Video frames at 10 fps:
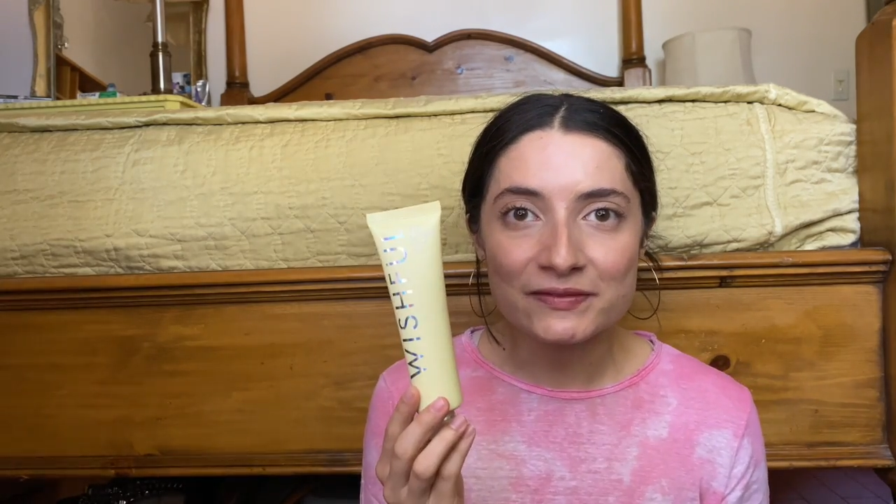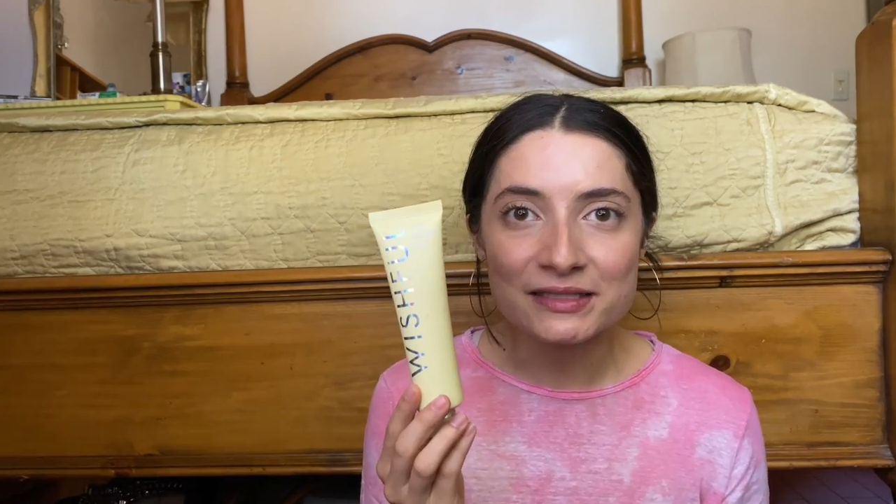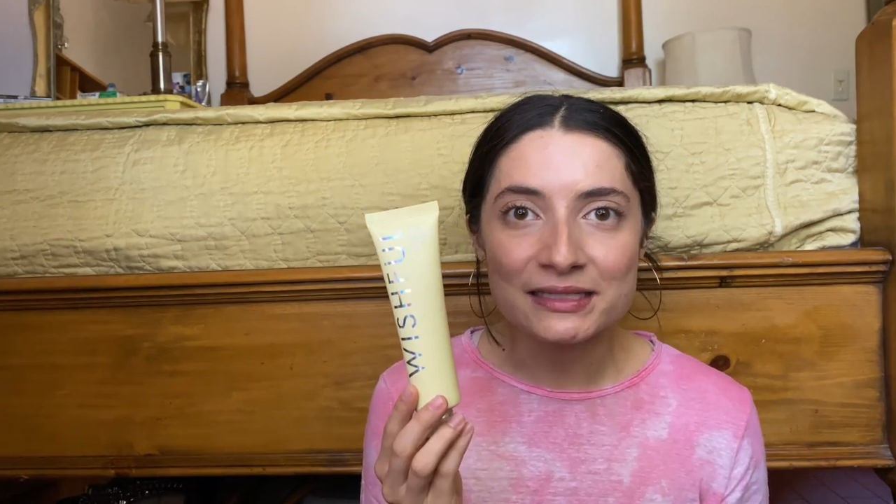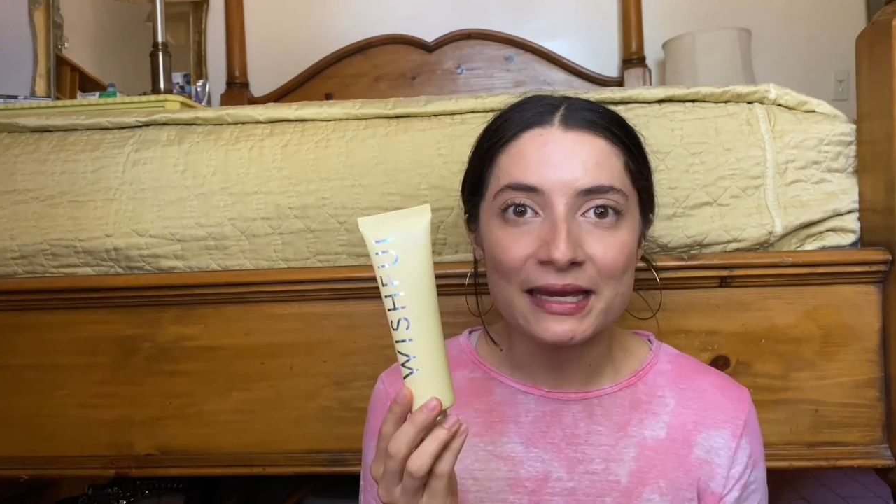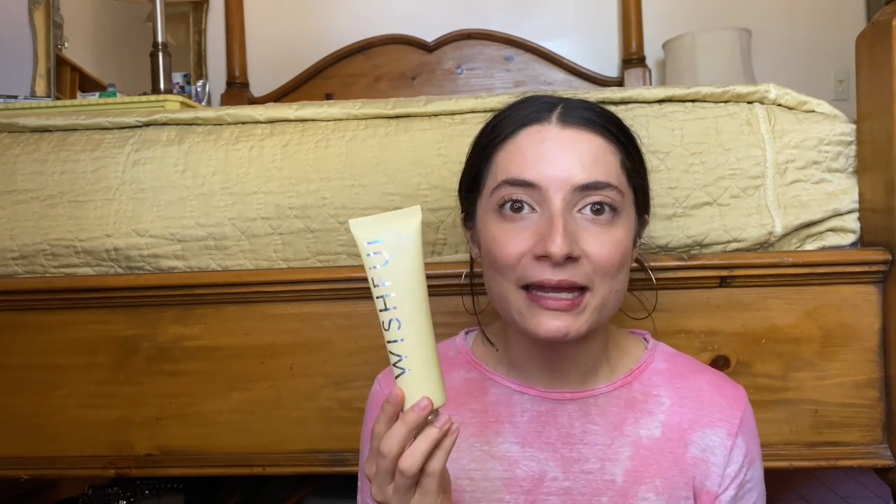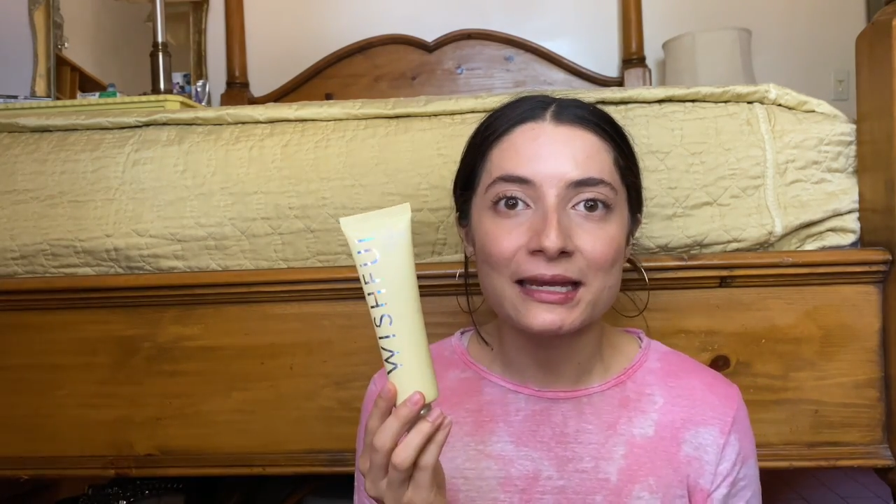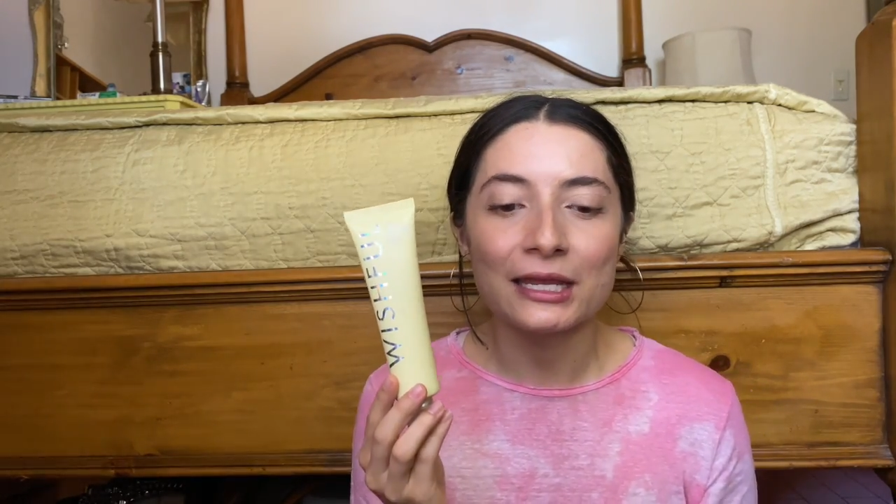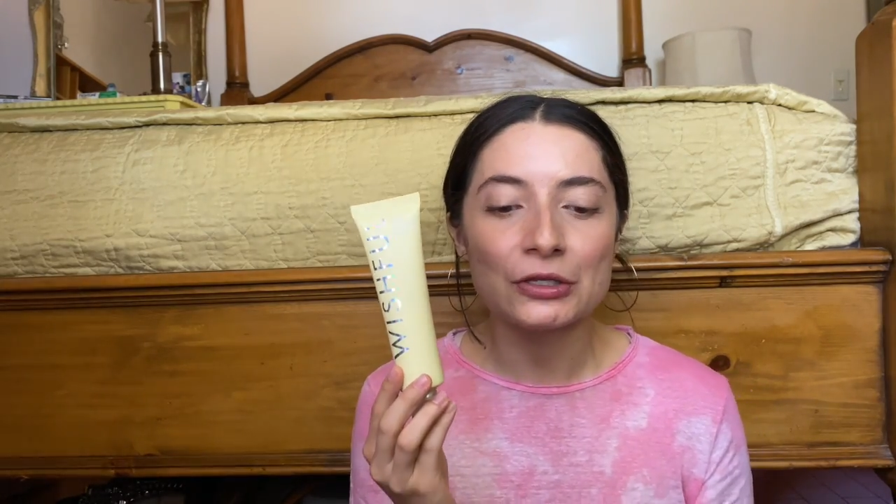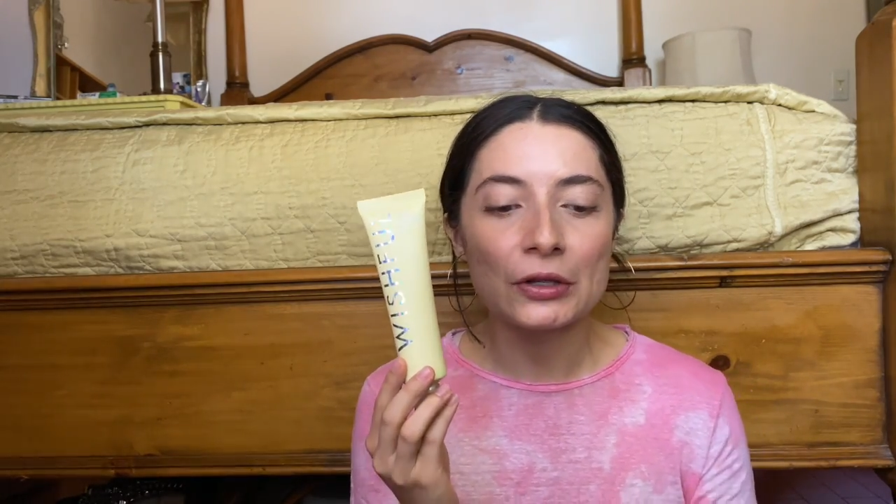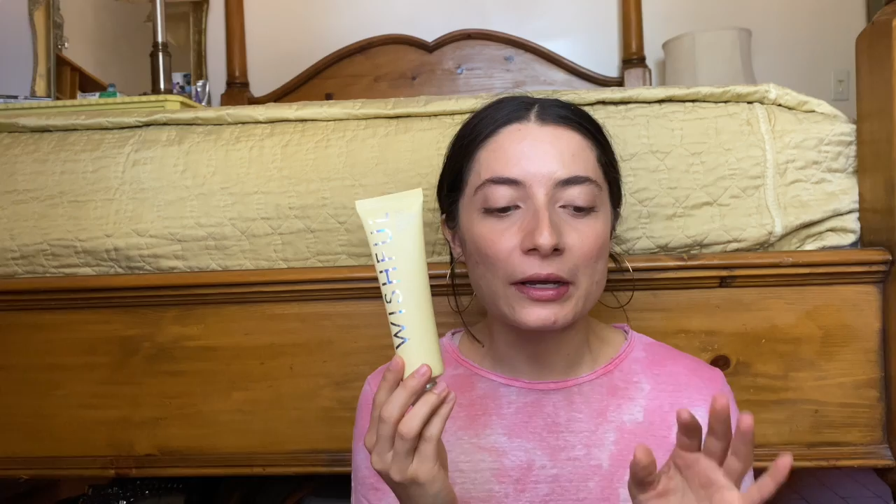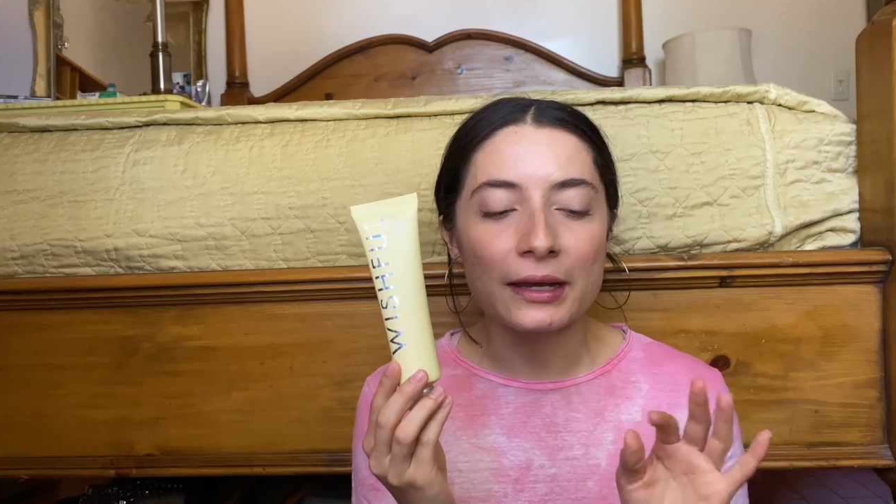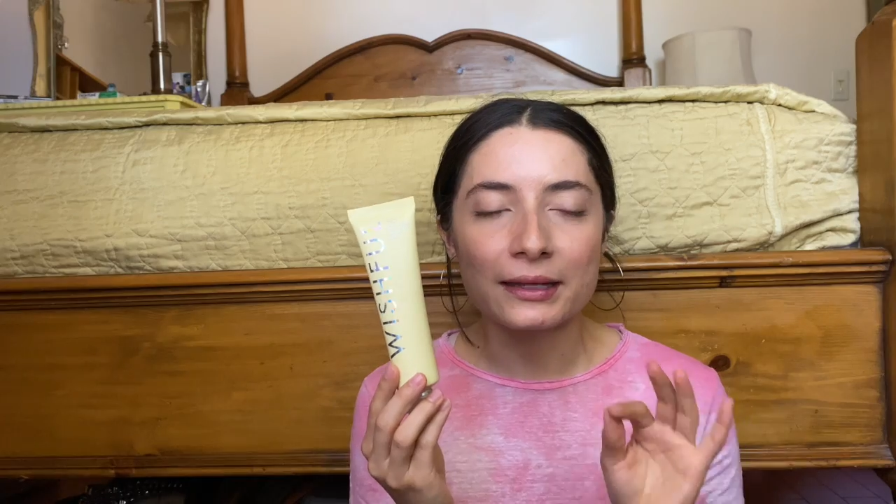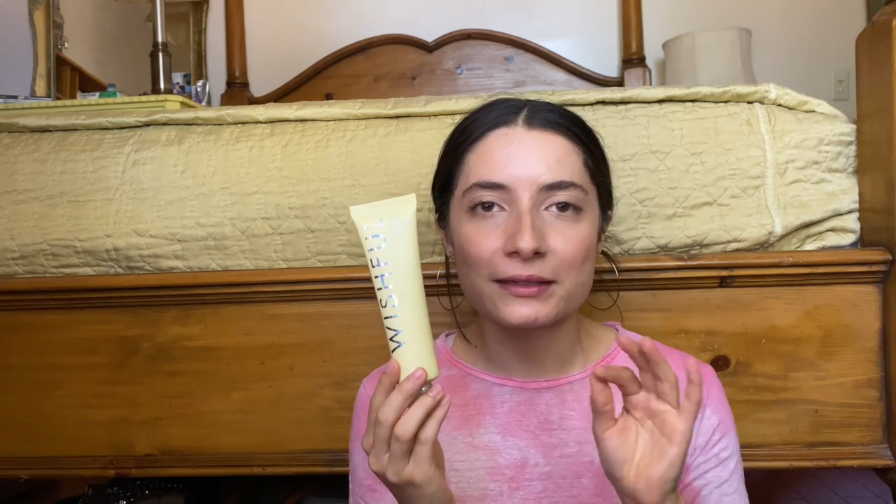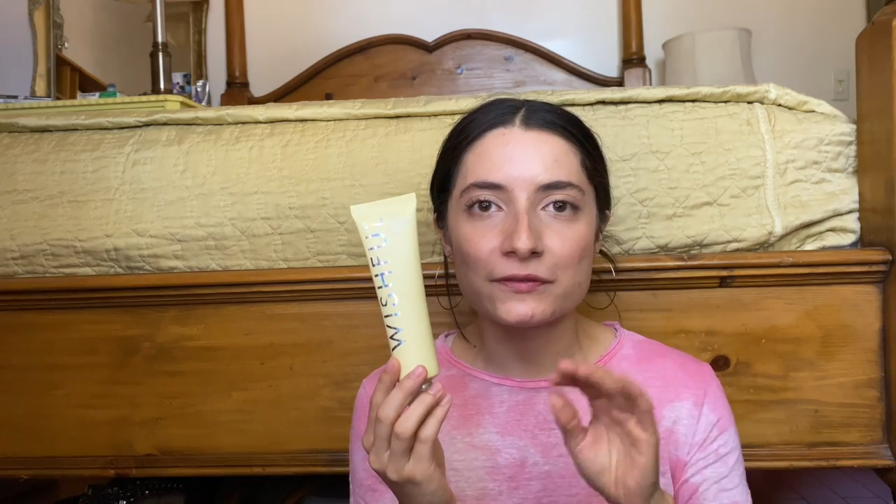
skin and you're kind